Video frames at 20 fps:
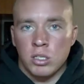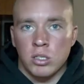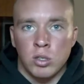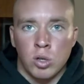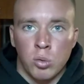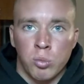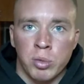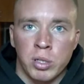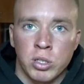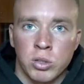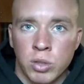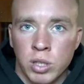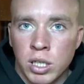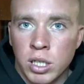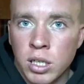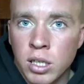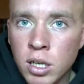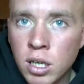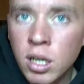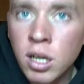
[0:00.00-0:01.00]
Don't be
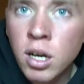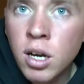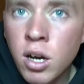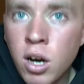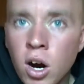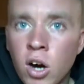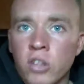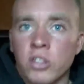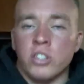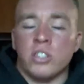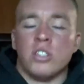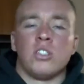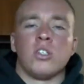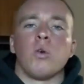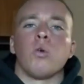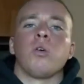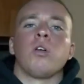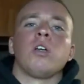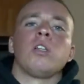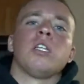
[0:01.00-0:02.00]
drinking all the
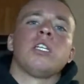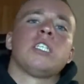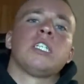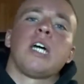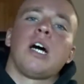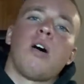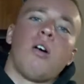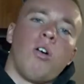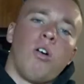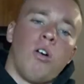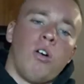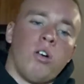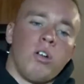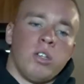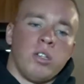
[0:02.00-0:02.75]
soda in the chow hall